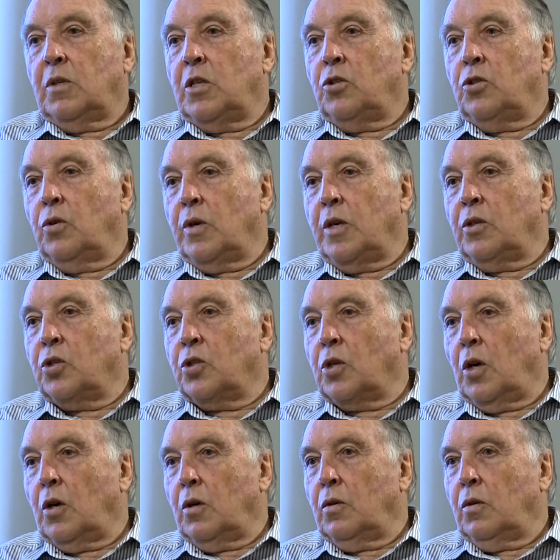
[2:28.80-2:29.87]
in doing
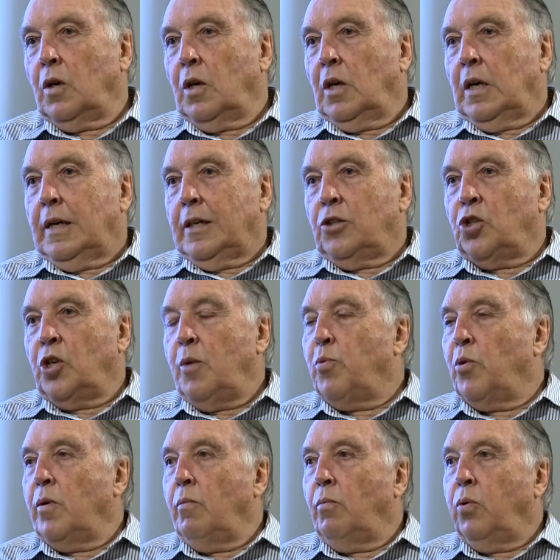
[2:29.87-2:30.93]
so,
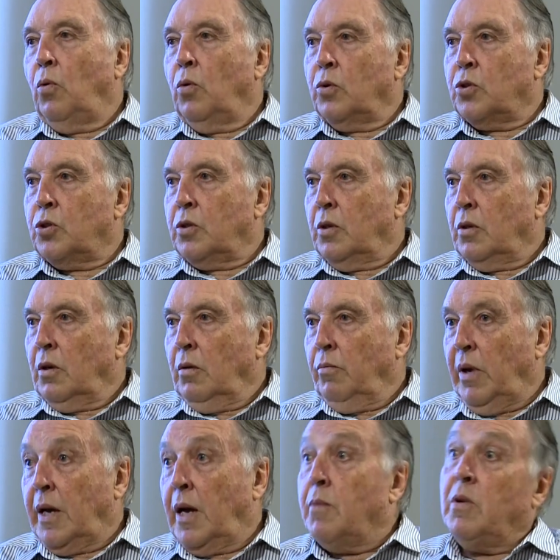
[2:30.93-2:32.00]
cheaper imports
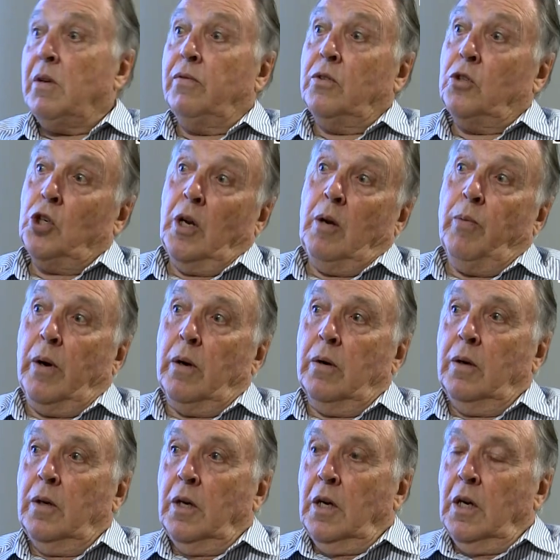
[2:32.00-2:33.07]
became even
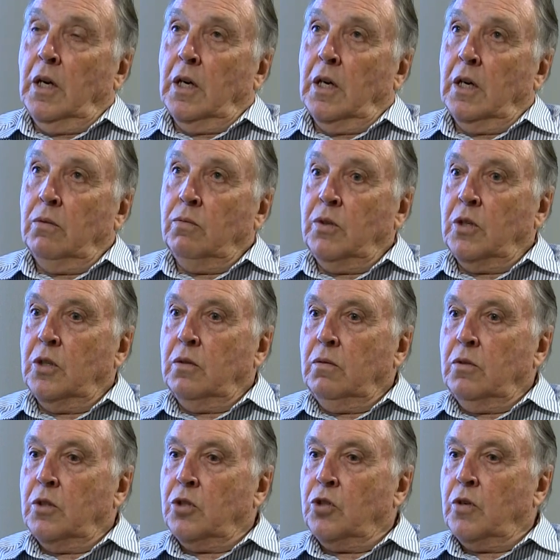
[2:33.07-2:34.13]
cheaper. With the
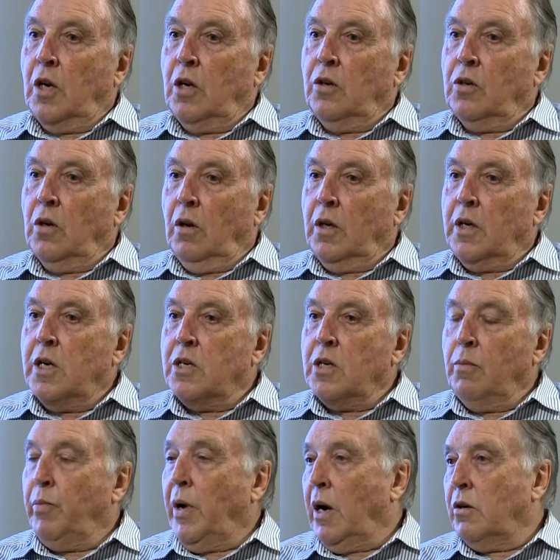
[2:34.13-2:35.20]
Australian dollar
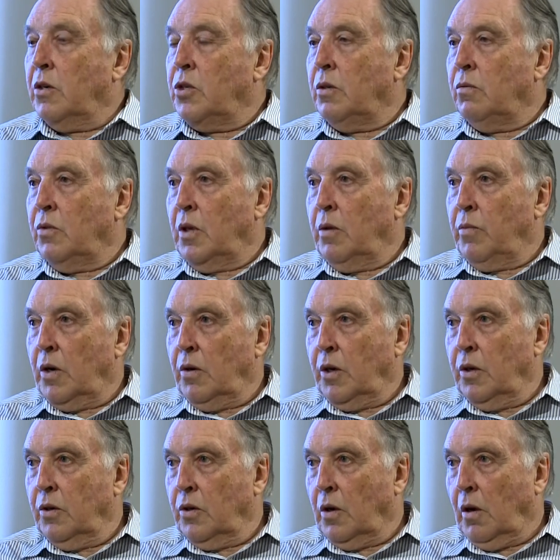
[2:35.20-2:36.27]
hitting parity with the
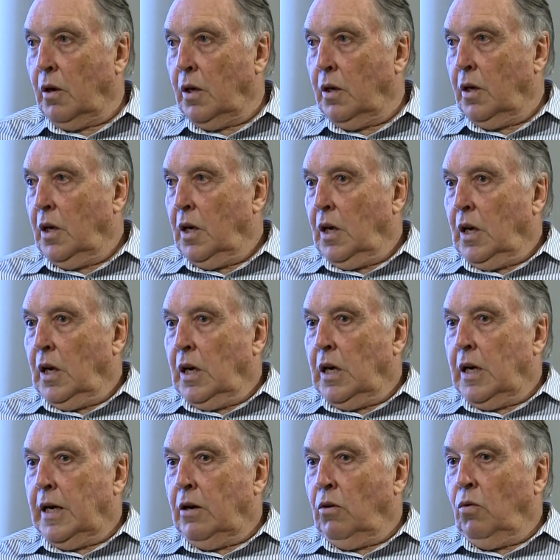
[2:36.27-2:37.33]
American dollar,
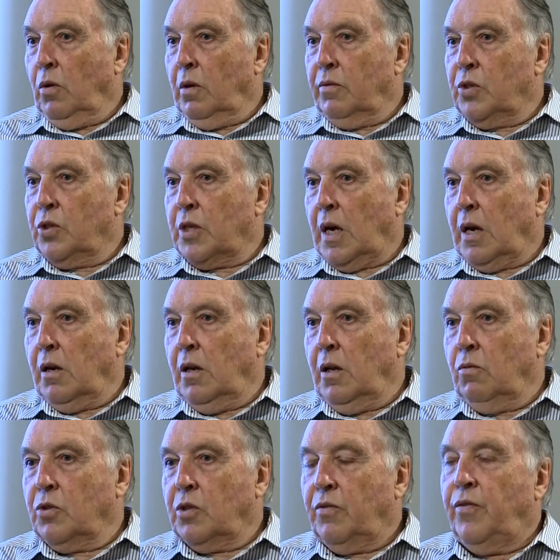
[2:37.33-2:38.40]
all of a sudden
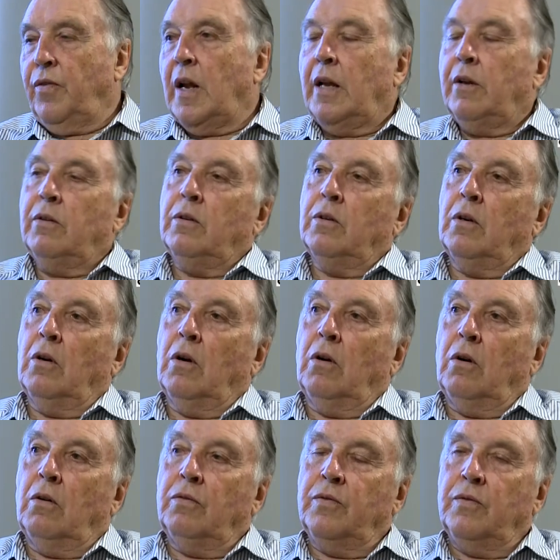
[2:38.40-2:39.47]
there was a flood
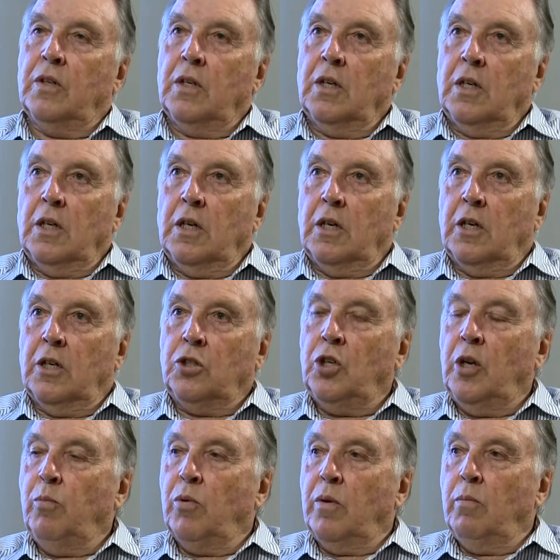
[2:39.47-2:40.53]
of
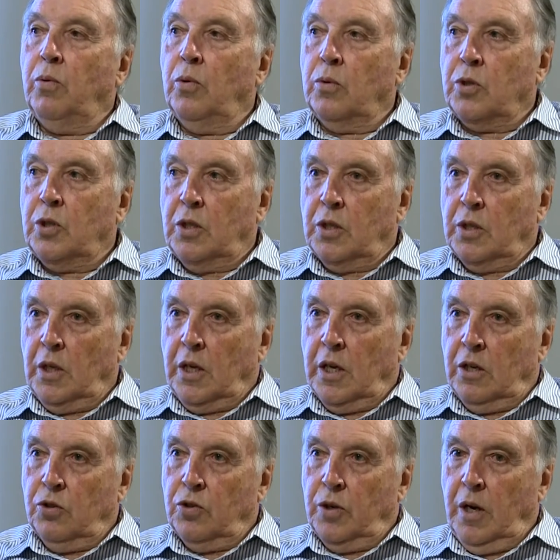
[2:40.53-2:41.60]
cheaper imports into the
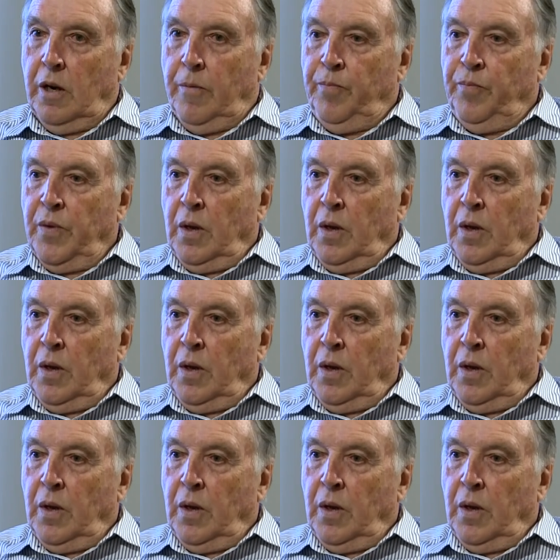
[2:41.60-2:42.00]
country.